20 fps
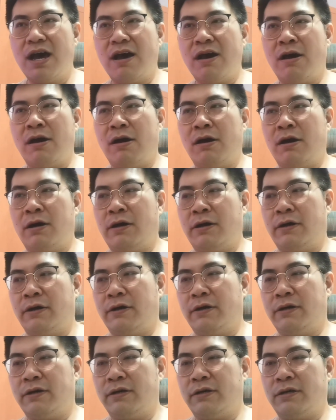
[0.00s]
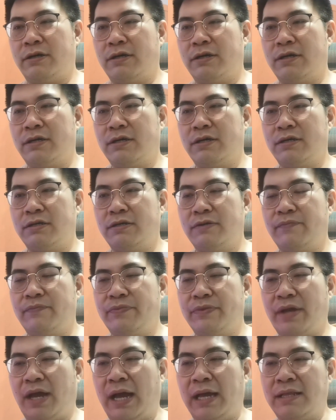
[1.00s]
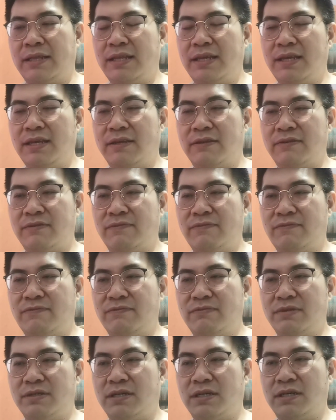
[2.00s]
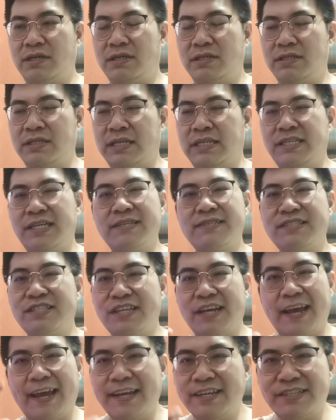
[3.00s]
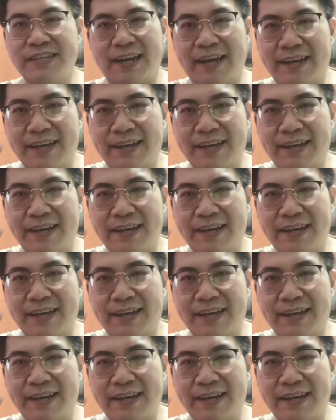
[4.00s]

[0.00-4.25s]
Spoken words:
Uh, I think it's they just change